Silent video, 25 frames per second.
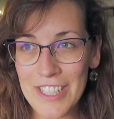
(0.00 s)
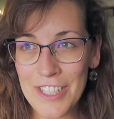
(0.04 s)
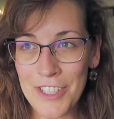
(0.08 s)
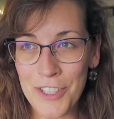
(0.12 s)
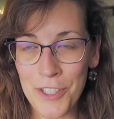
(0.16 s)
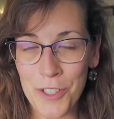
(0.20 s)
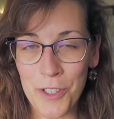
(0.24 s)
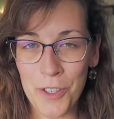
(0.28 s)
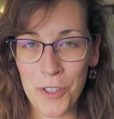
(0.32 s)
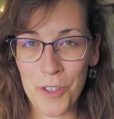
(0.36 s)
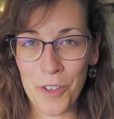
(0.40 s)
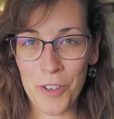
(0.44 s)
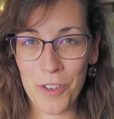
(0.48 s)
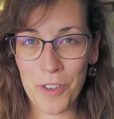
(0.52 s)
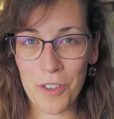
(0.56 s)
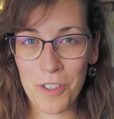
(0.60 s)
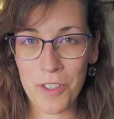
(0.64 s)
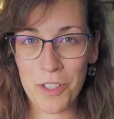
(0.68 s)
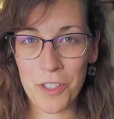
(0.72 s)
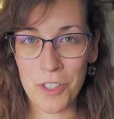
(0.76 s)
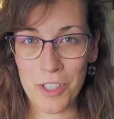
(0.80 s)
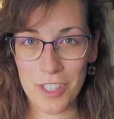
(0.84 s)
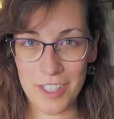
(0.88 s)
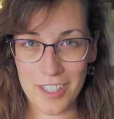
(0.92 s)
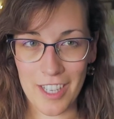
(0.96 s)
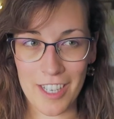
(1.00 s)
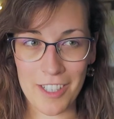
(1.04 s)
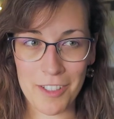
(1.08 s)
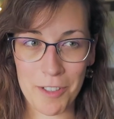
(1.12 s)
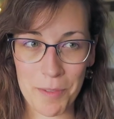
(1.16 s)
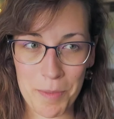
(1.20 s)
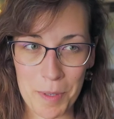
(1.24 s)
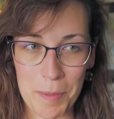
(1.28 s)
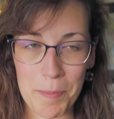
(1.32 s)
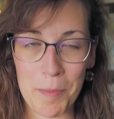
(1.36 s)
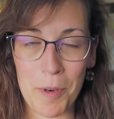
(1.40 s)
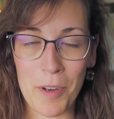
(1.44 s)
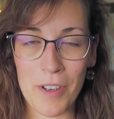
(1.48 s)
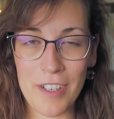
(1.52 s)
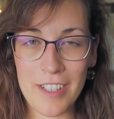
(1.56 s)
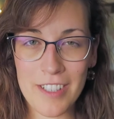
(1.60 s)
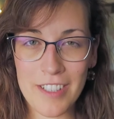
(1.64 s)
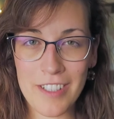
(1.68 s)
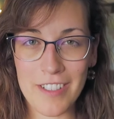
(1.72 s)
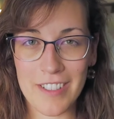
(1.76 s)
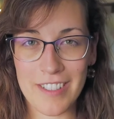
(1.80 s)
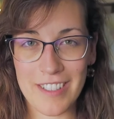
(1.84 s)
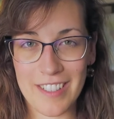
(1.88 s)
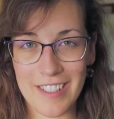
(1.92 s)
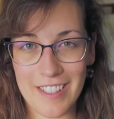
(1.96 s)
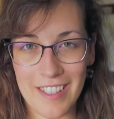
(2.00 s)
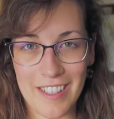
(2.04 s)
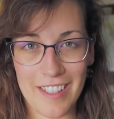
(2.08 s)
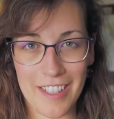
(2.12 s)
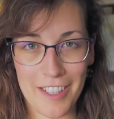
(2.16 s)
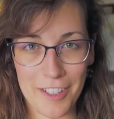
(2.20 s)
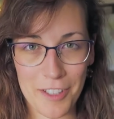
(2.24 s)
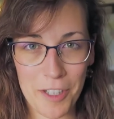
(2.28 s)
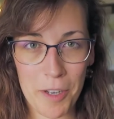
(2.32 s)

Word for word: you just start to be more interested in the